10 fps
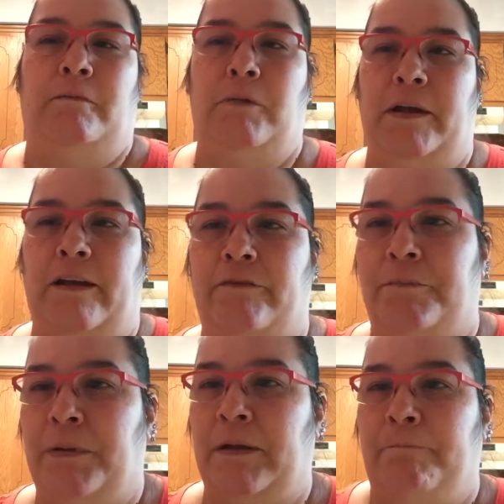whatever.
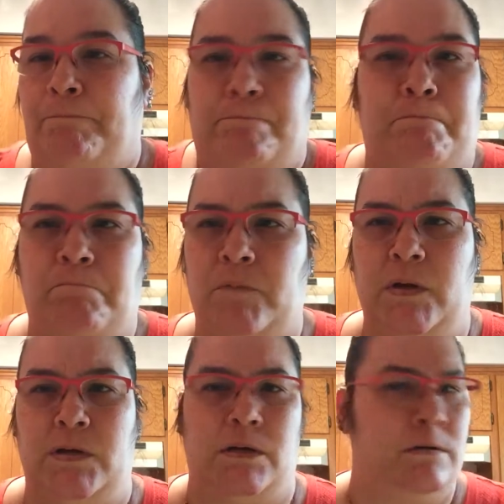But.
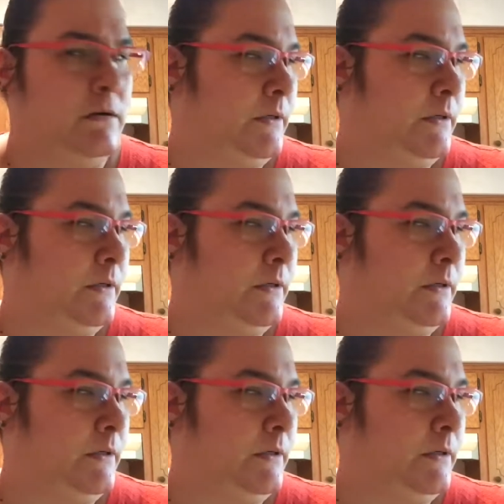Uh,